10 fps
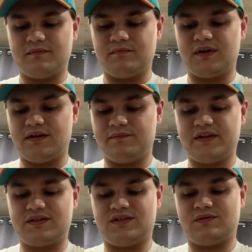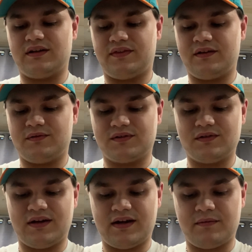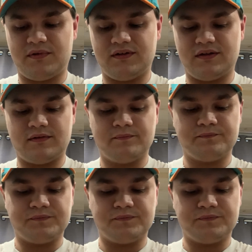but that's just what I think what's going to happen here.